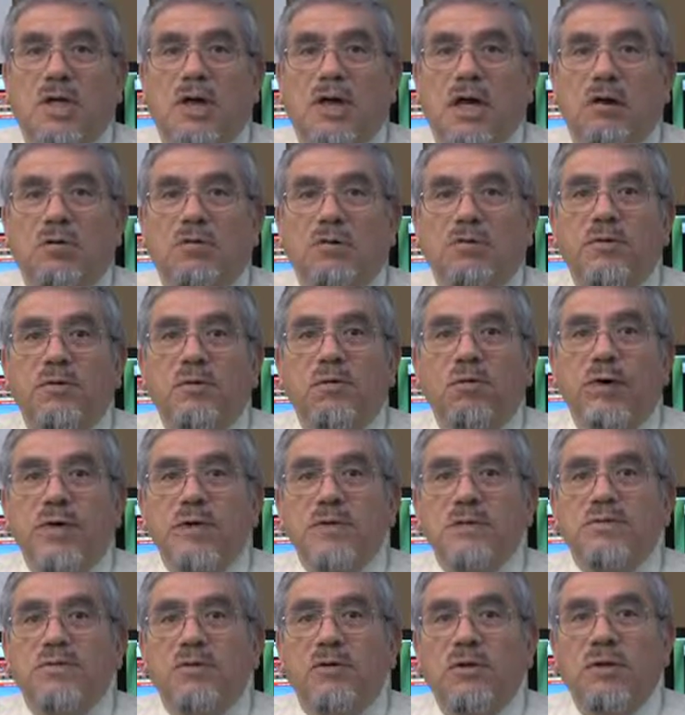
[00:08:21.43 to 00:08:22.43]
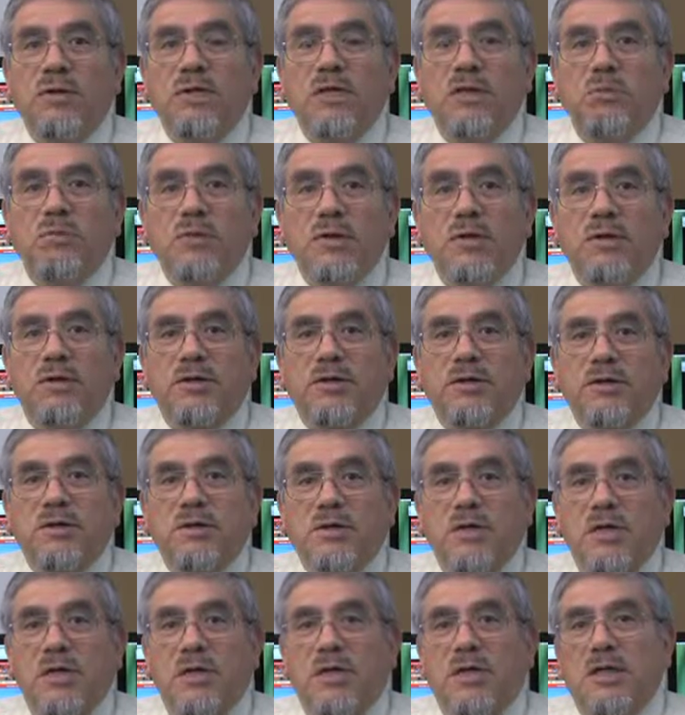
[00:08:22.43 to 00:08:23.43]
however wasteful in
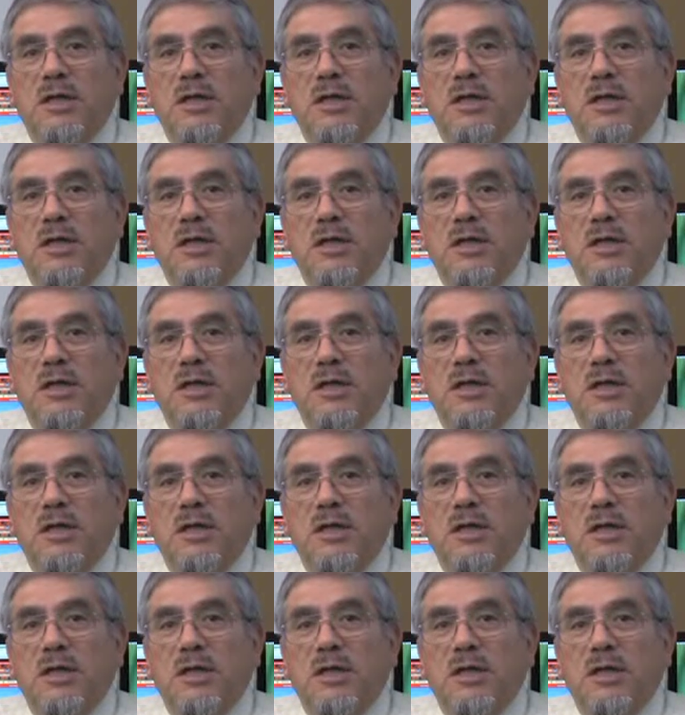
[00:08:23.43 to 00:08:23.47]
appearance,